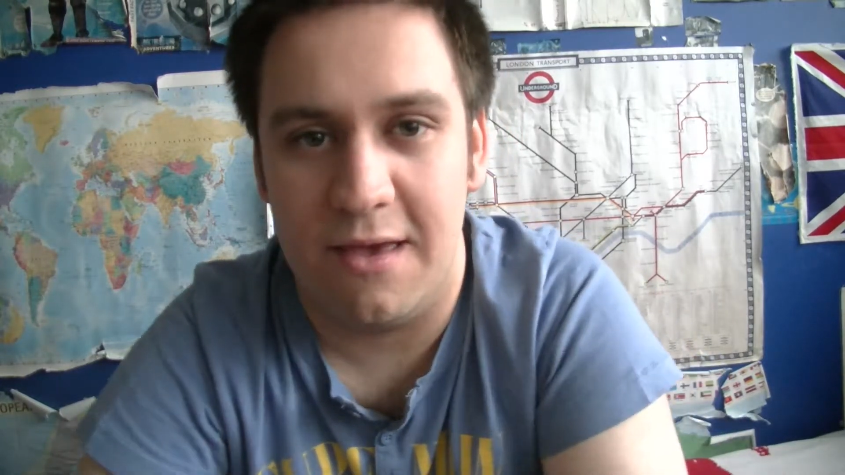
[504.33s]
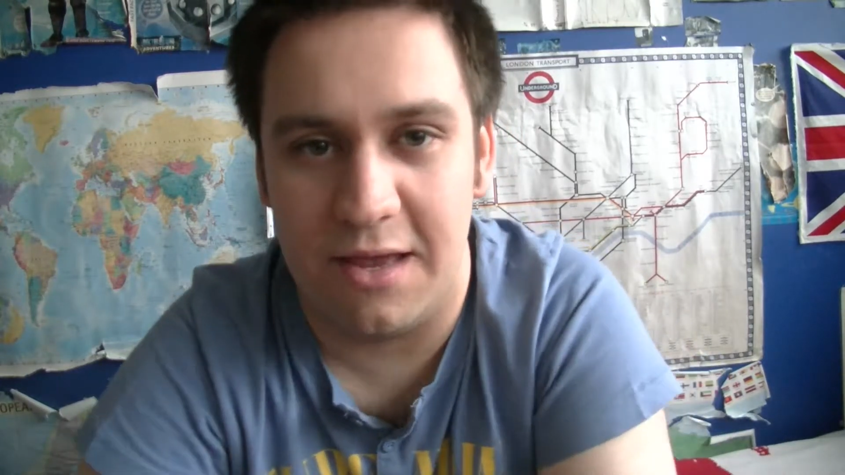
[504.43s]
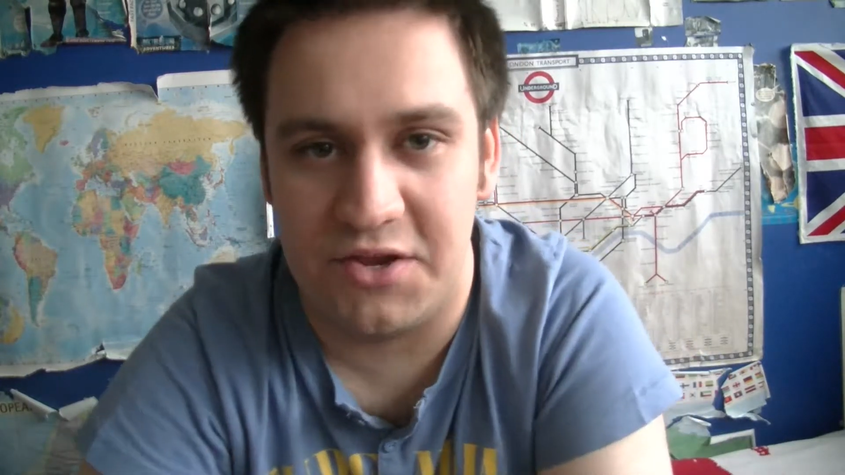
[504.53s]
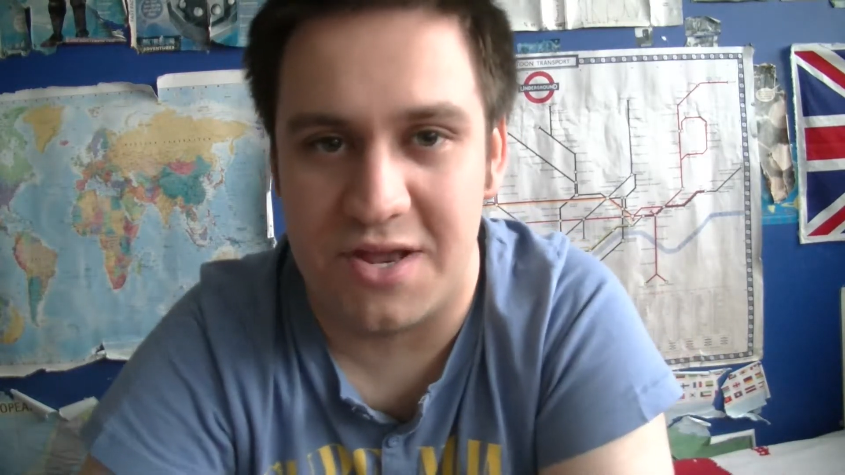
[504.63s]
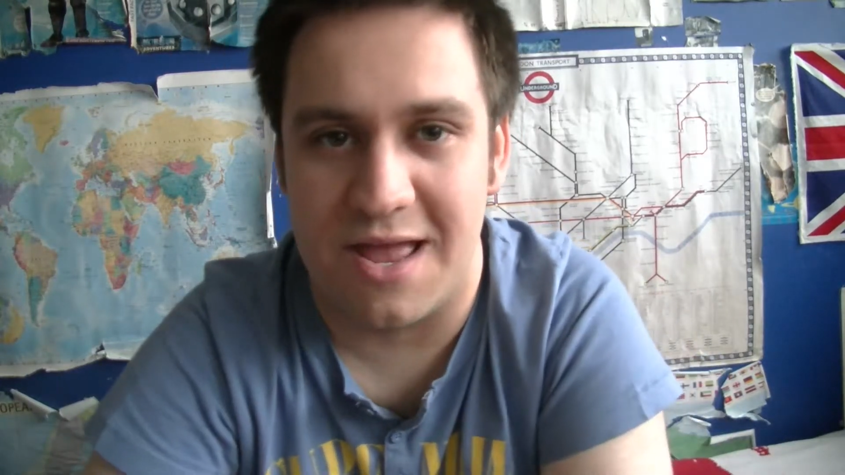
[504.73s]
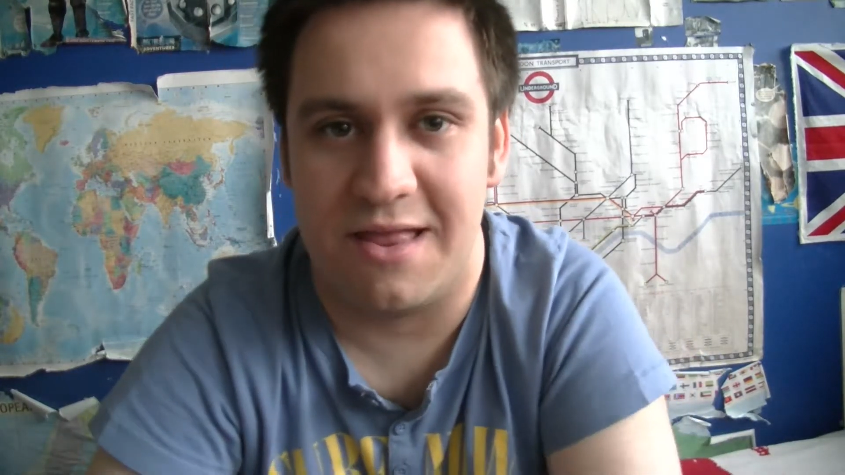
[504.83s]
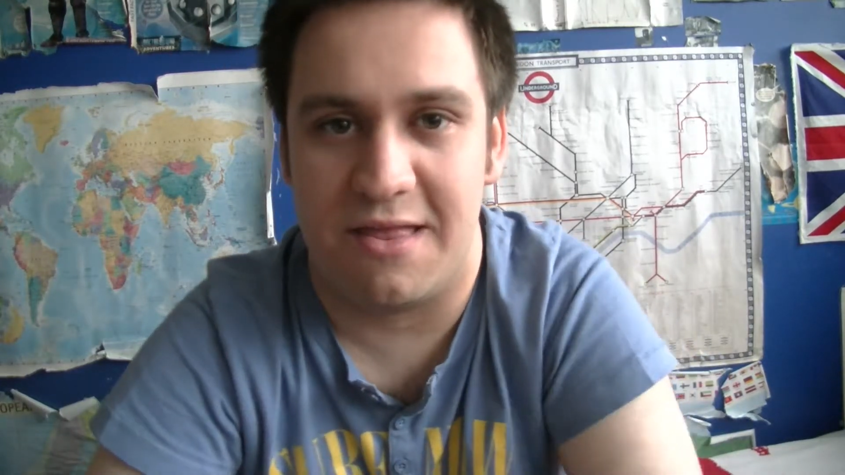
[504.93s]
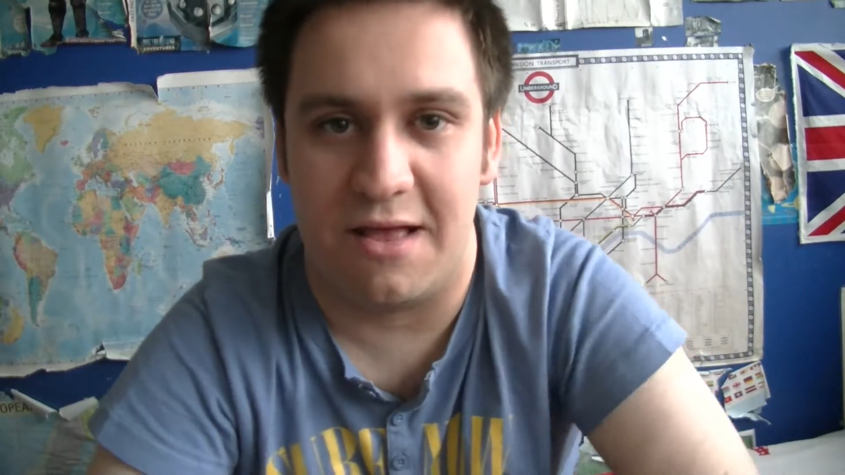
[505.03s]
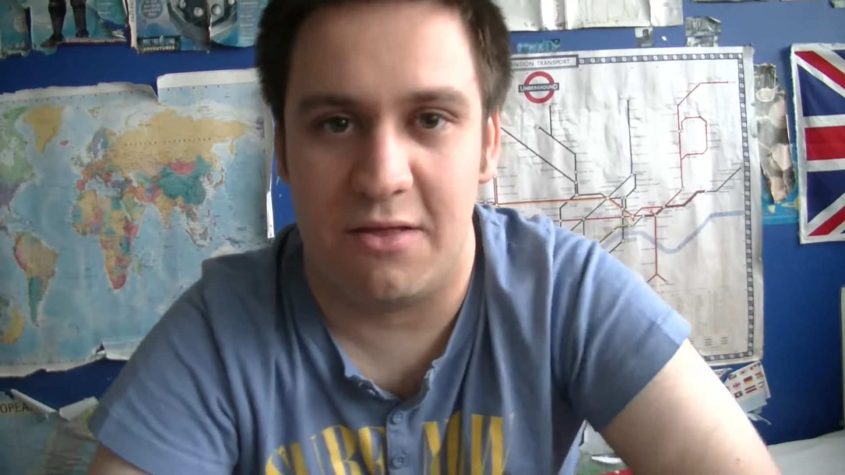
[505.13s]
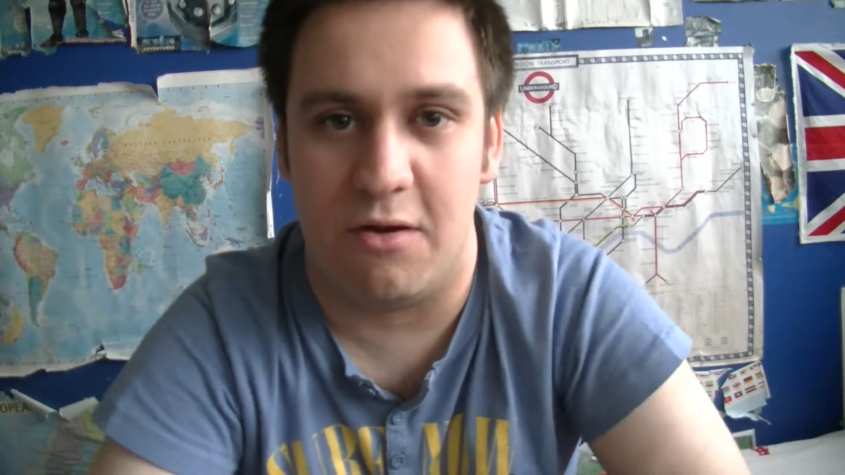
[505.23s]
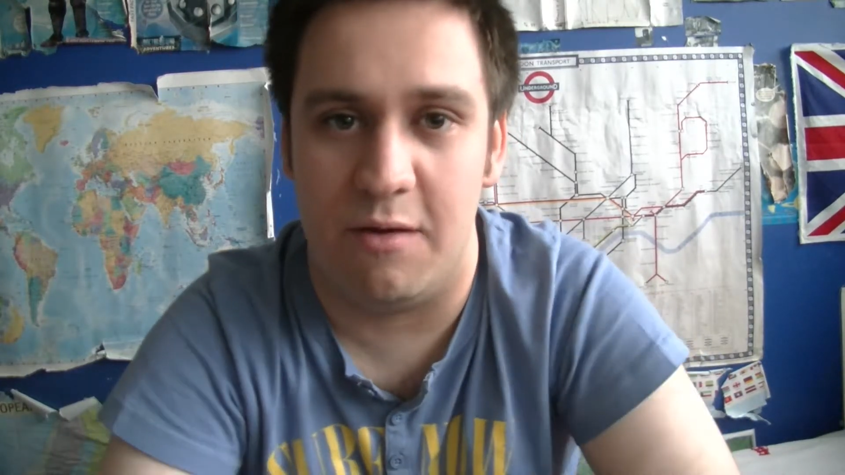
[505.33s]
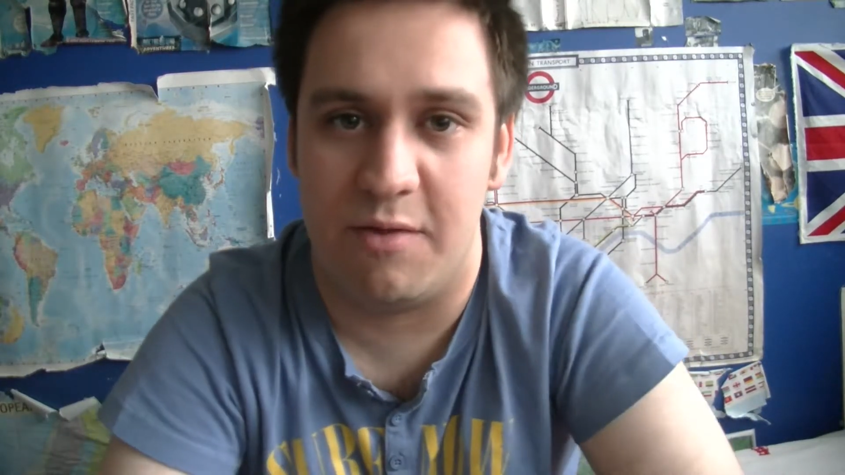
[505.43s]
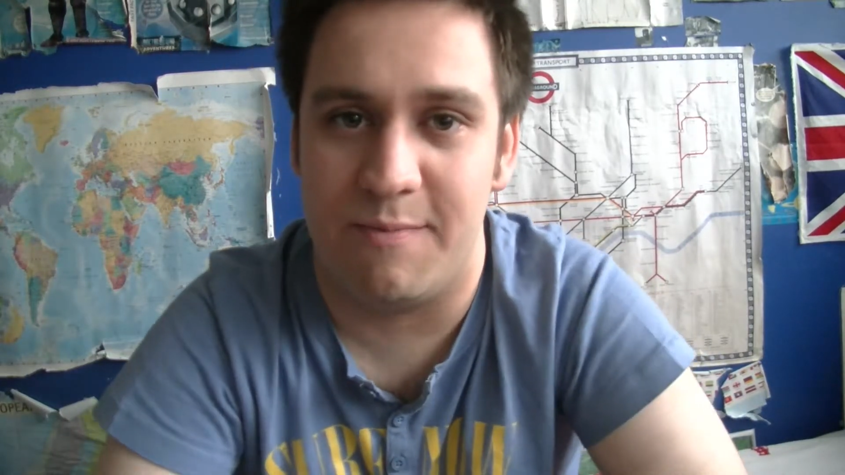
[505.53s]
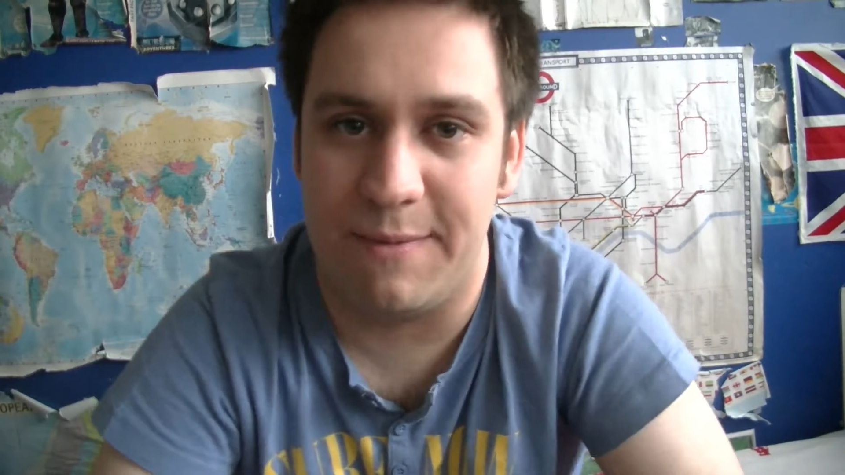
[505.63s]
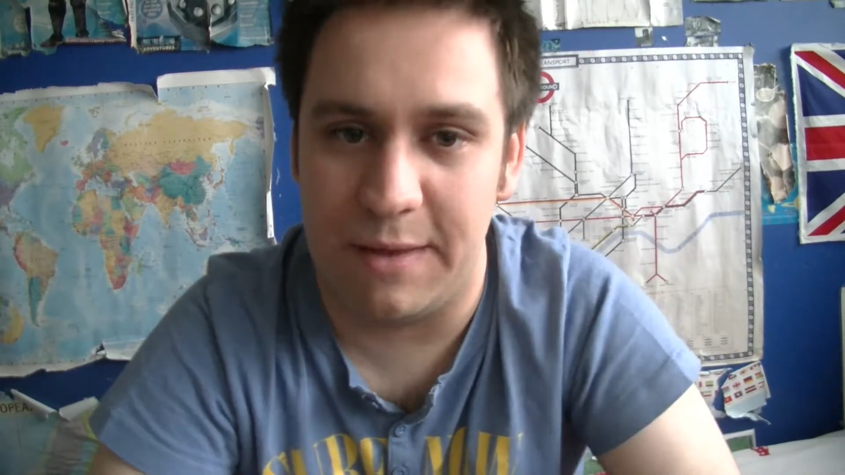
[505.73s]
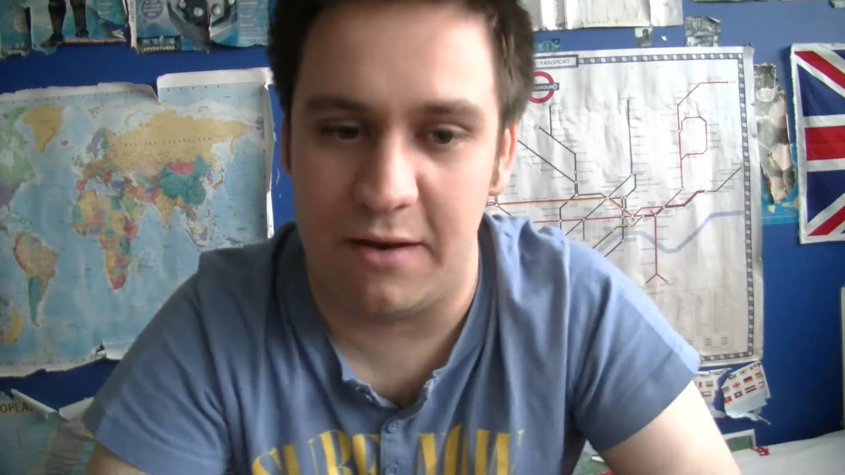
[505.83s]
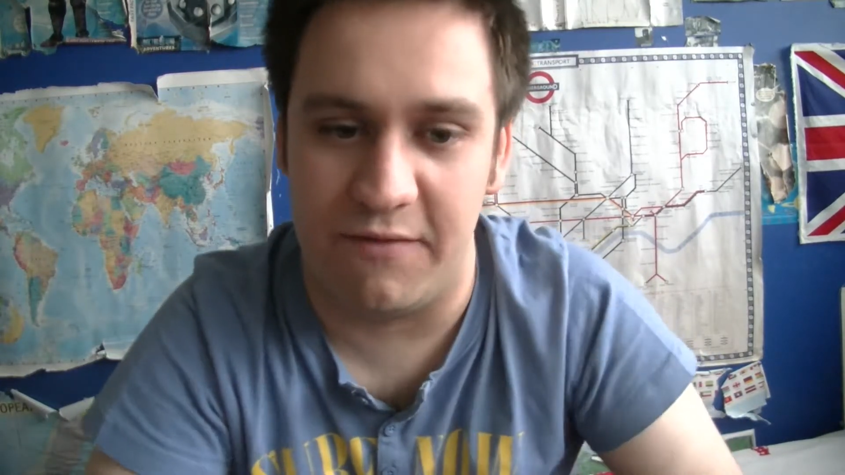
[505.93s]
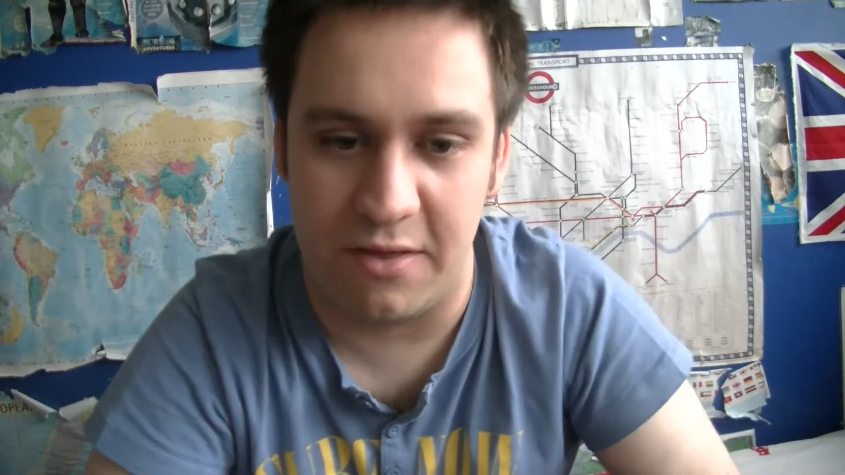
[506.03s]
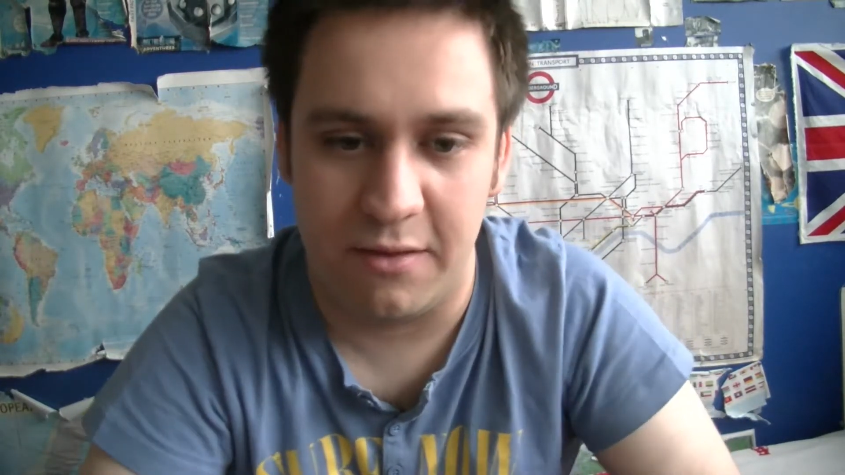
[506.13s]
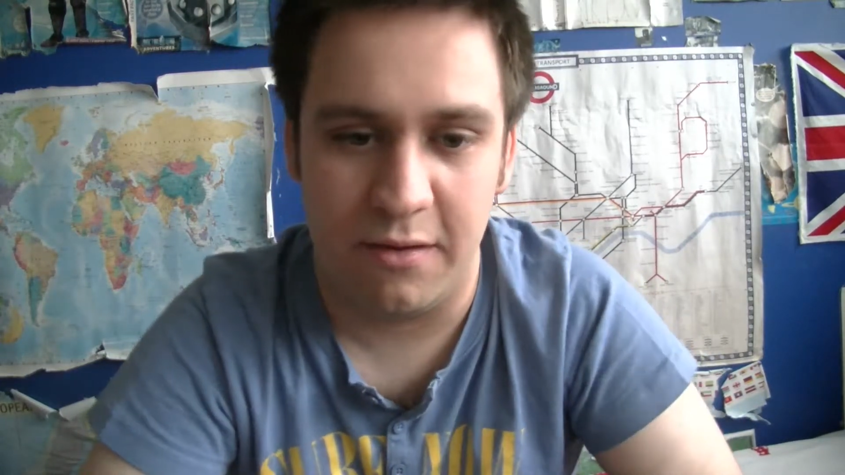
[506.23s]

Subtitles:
ancient Aztecs times, maybe another